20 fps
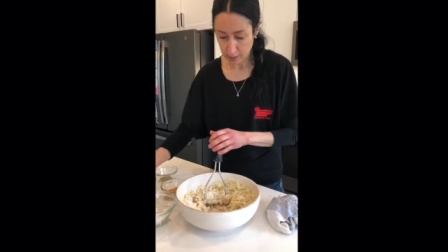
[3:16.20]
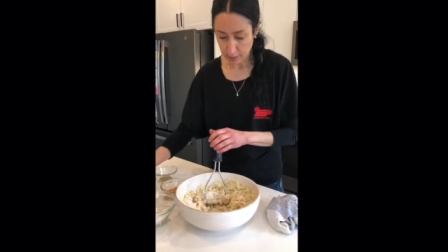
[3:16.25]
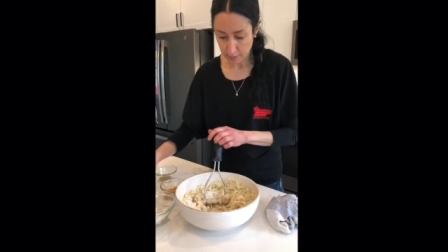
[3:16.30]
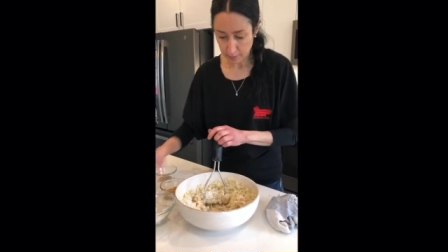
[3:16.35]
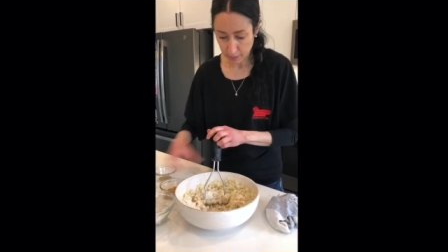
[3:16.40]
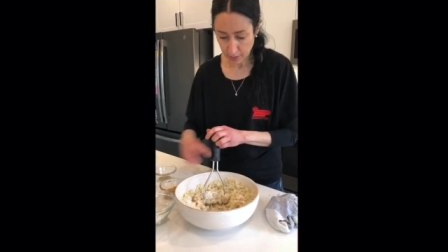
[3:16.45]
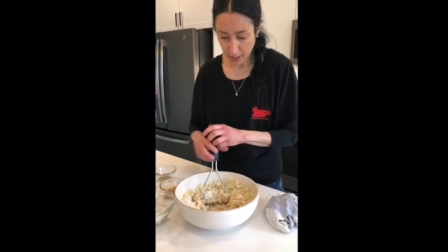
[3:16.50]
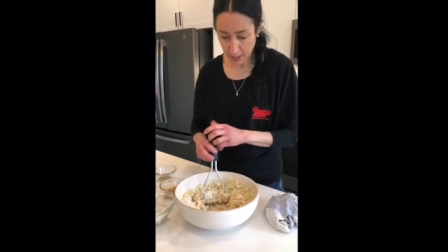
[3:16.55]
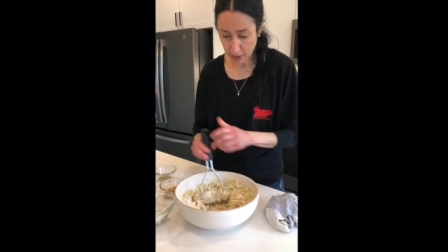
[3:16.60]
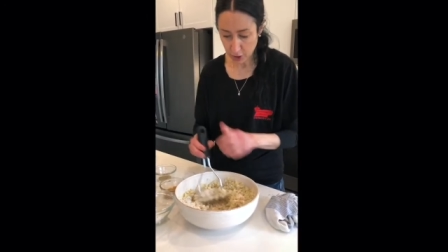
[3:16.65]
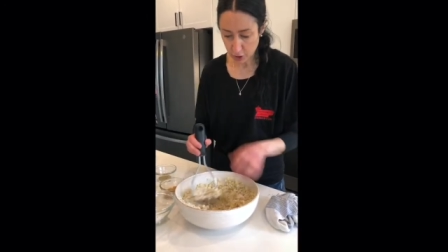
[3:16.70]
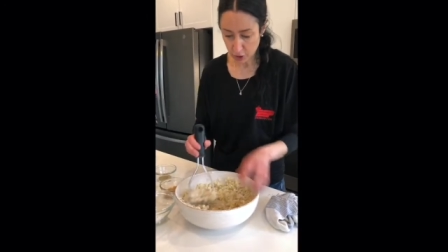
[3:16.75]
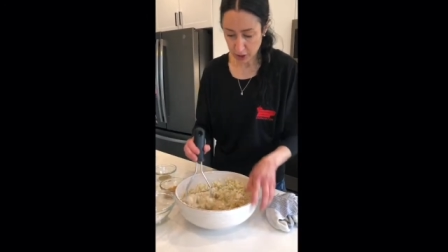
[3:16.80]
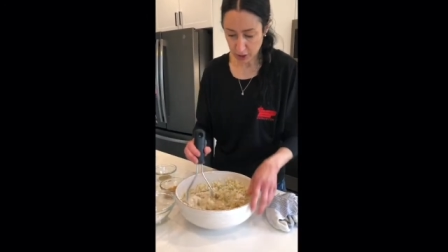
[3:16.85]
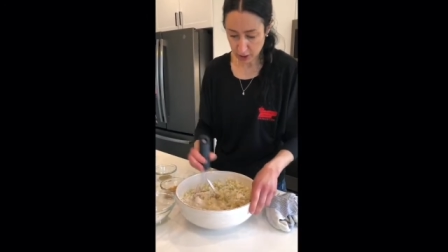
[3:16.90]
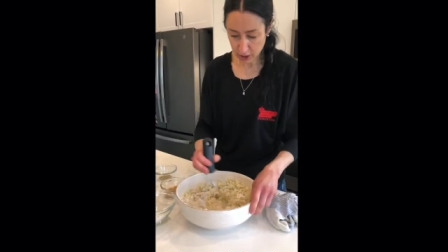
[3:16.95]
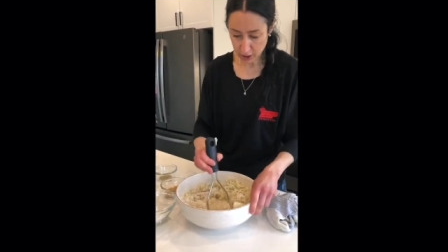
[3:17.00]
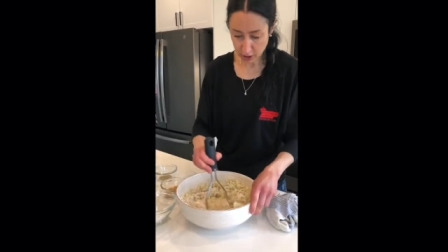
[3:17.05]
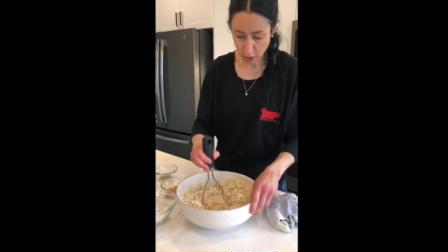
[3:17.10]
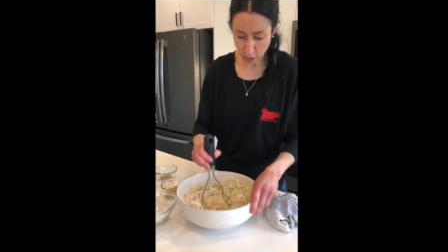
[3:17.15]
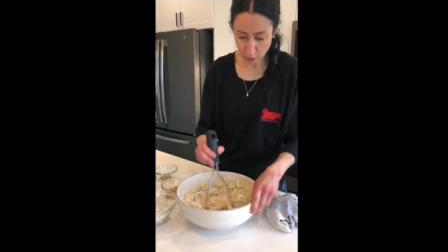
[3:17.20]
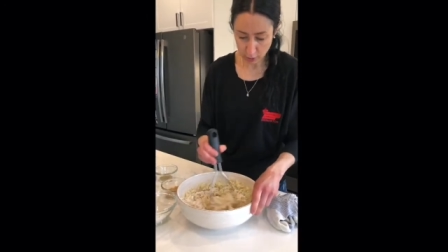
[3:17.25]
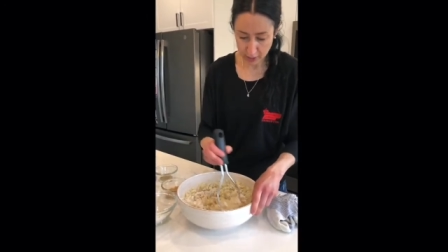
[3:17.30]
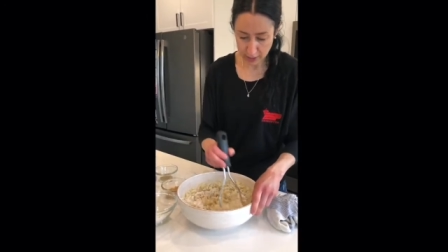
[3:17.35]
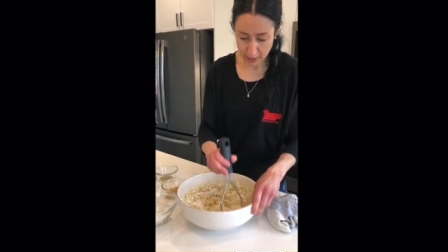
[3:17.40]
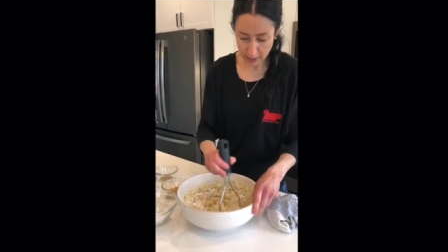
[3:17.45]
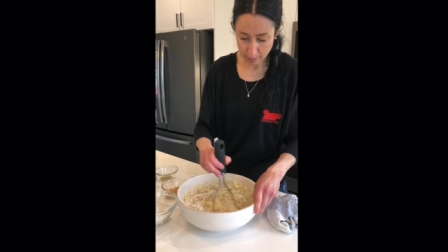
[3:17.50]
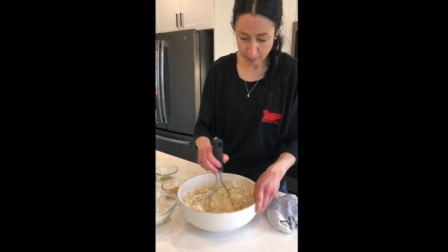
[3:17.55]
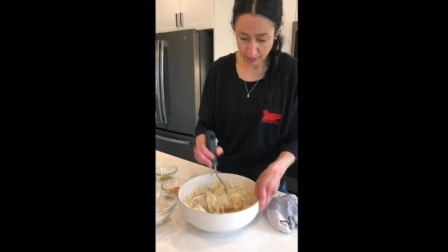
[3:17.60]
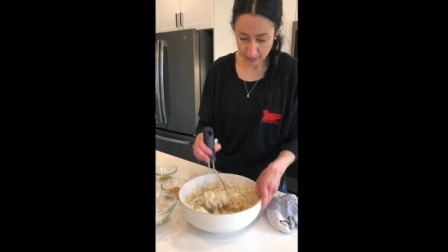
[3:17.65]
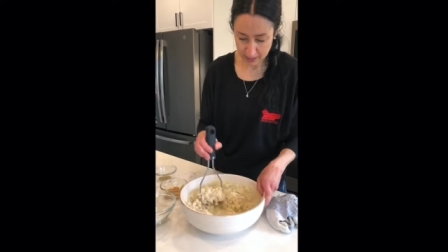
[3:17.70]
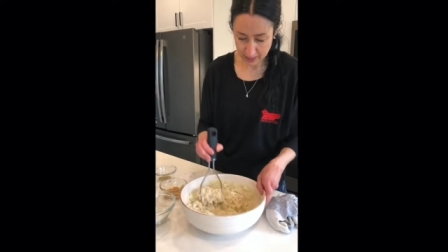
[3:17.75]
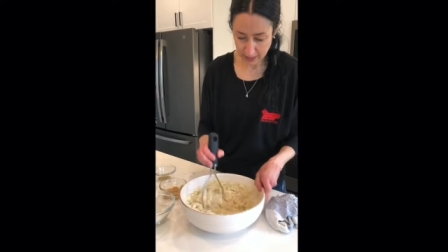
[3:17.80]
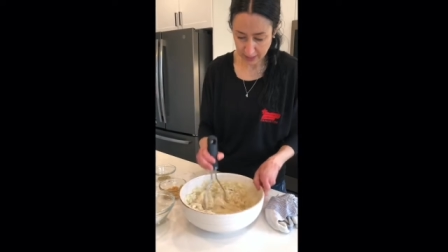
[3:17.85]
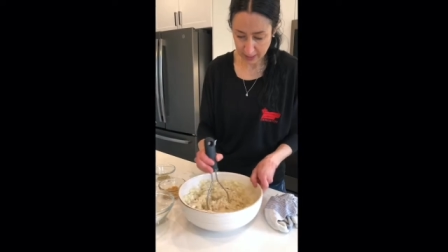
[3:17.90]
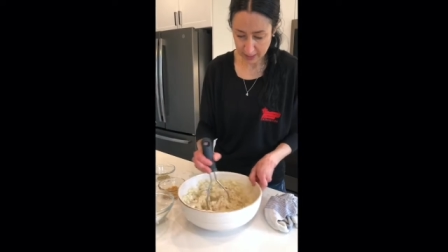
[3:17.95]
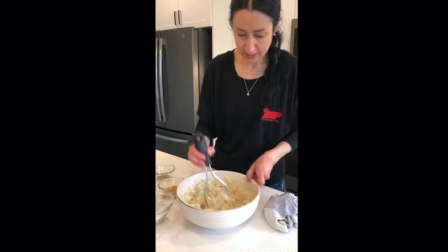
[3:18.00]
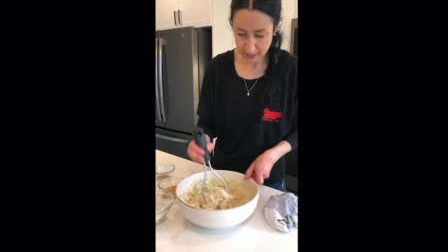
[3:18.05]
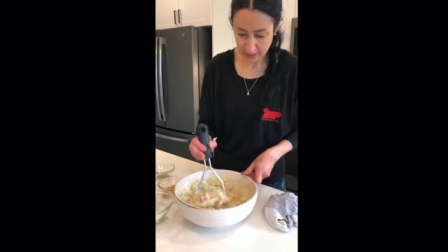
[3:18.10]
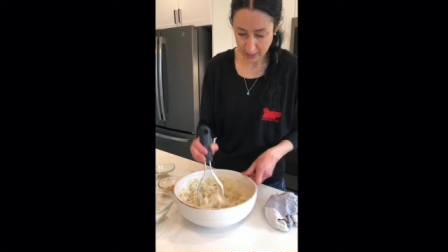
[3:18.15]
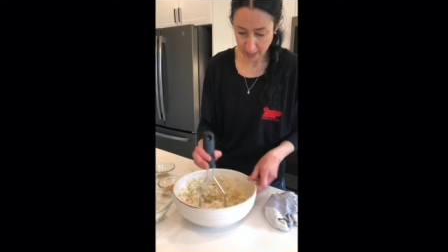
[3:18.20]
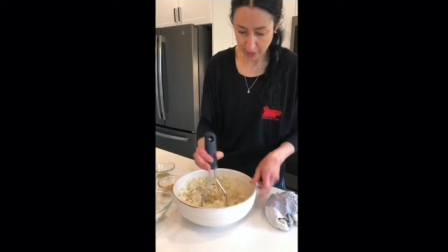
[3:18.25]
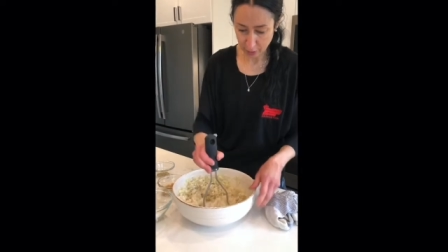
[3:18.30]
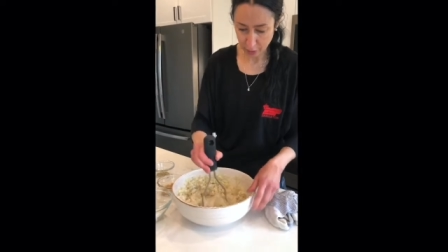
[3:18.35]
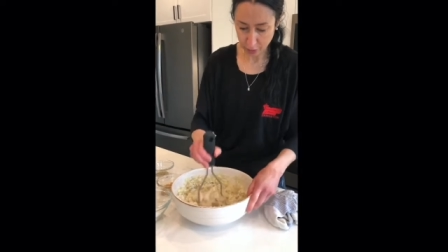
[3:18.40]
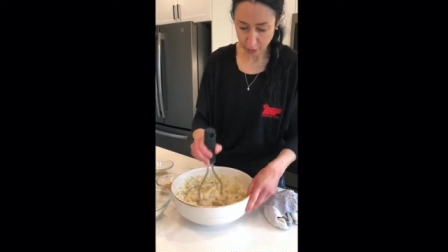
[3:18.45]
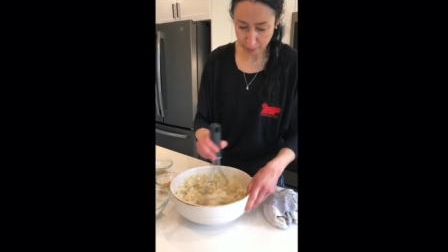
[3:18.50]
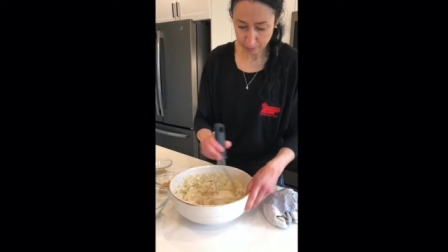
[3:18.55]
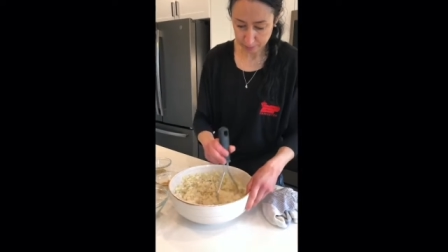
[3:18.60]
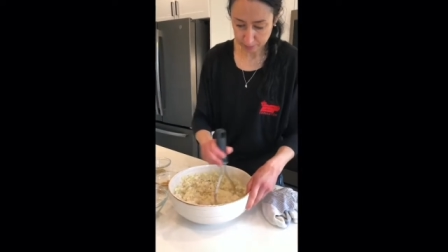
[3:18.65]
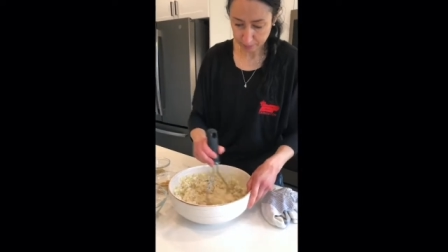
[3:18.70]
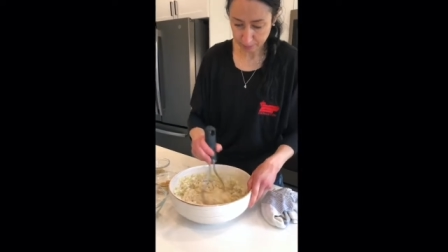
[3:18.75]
And you just slowly keep mixing it together.